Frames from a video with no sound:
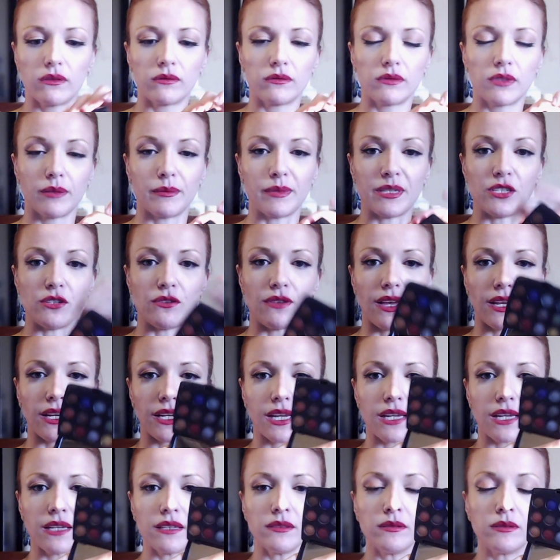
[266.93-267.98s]
Let me do that
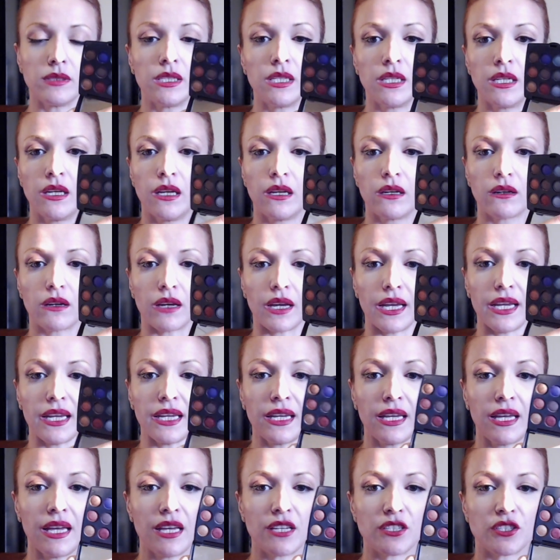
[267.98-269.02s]
again. Okay,
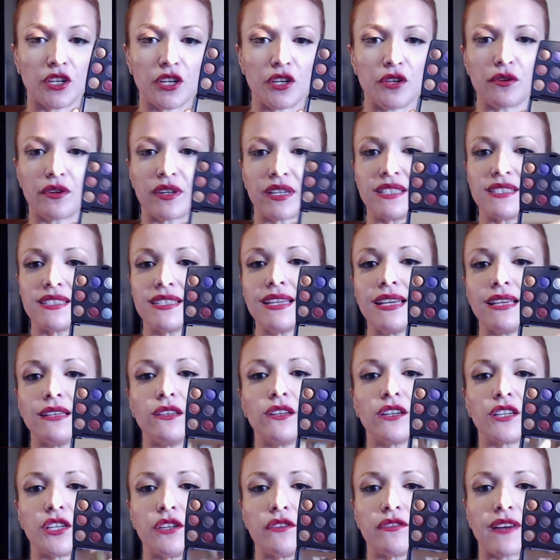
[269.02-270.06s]
so you can see,
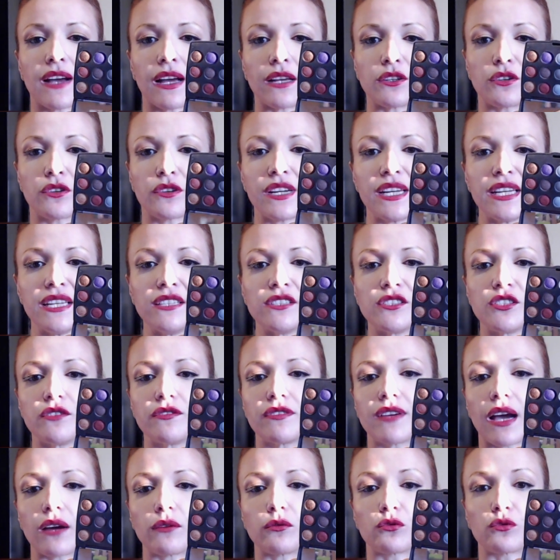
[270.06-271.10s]
look, you've got greens, you've
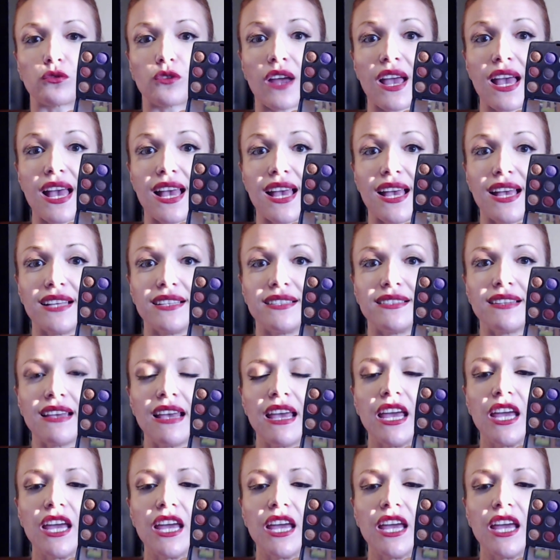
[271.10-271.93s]
got reds,